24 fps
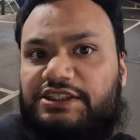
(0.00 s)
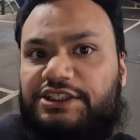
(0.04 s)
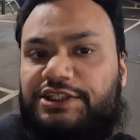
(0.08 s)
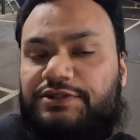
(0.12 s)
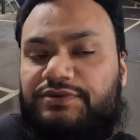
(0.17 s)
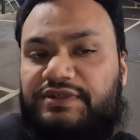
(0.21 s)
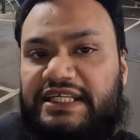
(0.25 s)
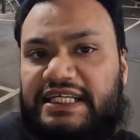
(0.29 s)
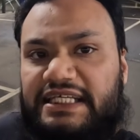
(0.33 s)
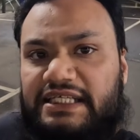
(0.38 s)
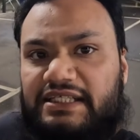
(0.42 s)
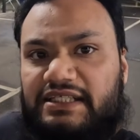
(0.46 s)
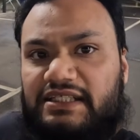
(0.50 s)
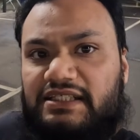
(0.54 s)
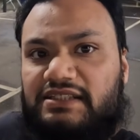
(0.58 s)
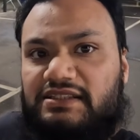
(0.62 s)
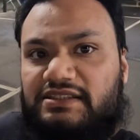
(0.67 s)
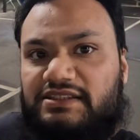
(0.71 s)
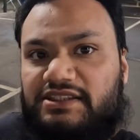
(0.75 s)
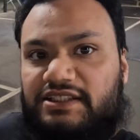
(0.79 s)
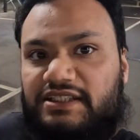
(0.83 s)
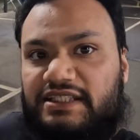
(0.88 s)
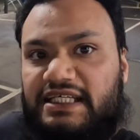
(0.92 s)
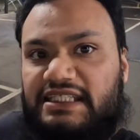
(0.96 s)
unique
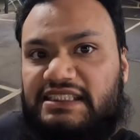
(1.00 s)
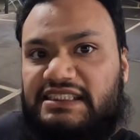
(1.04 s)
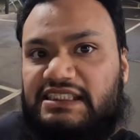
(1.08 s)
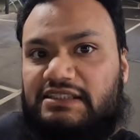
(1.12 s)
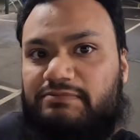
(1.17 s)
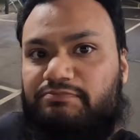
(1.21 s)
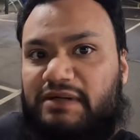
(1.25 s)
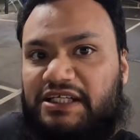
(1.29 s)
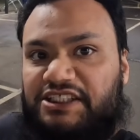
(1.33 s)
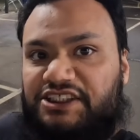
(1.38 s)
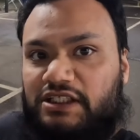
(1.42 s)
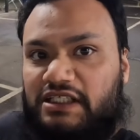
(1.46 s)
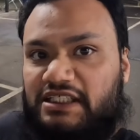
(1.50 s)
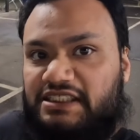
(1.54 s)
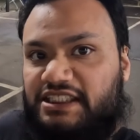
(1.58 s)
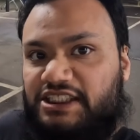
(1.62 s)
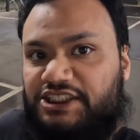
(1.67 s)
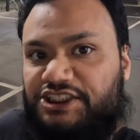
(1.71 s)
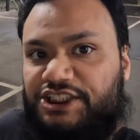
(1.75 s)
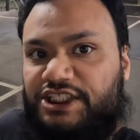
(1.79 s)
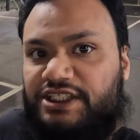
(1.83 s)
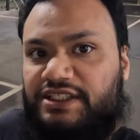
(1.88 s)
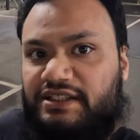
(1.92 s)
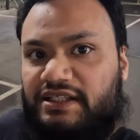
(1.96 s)
to this special
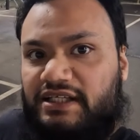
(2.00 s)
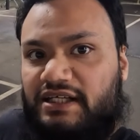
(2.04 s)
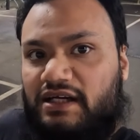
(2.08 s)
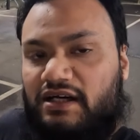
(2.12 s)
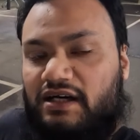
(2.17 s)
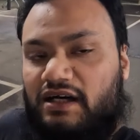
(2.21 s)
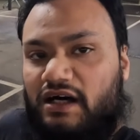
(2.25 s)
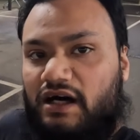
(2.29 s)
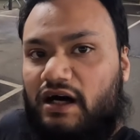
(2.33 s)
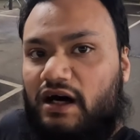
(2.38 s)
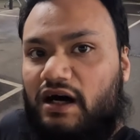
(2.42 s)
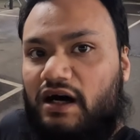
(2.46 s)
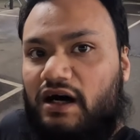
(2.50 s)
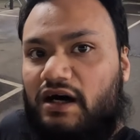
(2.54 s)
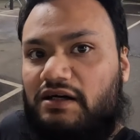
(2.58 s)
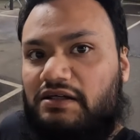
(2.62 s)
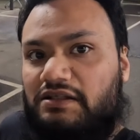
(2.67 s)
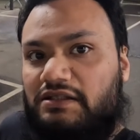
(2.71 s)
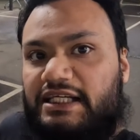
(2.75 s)
edition are